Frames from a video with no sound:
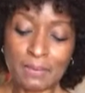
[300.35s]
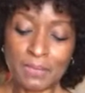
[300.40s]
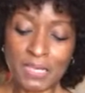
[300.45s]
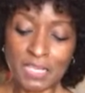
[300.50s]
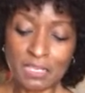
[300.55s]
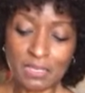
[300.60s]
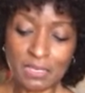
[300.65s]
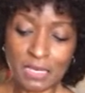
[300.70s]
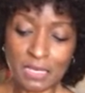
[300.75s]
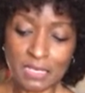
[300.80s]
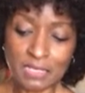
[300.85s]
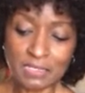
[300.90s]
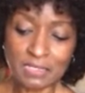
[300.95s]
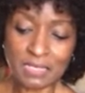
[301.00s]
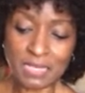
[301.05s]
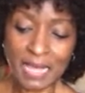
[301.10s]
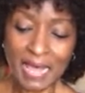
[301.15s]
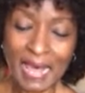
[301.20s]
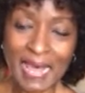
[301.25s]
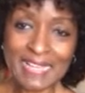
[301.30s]

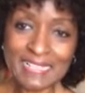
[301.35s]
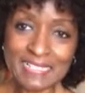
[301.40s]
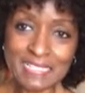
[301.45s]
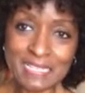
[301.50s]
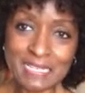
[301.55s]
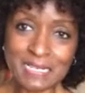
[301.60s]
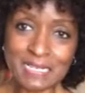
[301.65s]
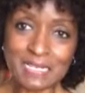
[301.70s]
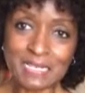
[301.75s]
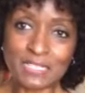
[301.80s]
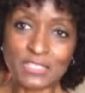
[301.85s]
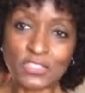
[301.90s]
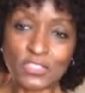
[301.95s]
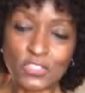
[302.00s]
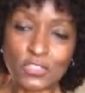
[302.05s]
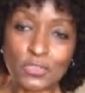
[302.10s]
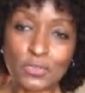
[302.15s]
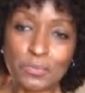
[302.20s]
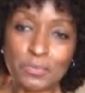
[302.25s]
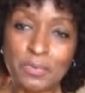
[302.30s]
because the idea is
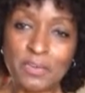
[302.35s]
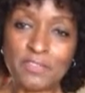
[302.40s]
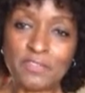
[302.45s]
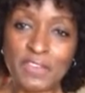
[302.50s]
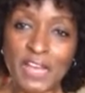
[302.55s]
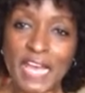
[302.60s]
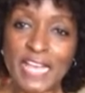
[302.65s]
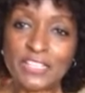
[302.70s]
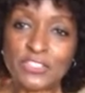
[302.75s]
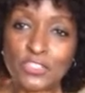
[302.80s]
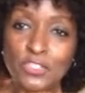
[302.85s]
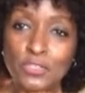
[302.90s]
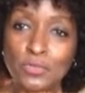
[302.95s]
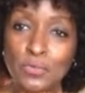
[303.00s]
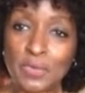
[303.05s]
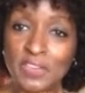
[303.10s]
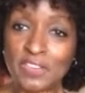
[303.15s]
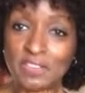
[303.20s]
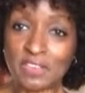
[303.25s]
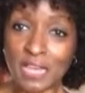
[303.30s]
to provide
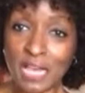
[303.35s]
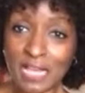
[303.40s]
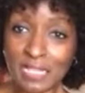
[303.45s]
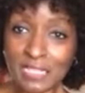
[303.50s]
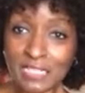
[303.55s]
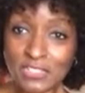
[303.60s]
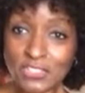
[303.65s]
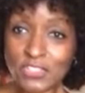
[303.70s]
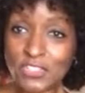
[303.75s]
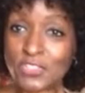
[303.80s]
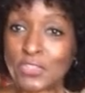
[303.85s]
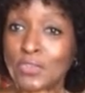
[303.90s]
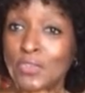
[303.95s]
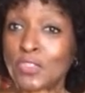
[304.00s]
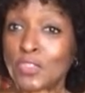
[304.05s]
you with knowledge so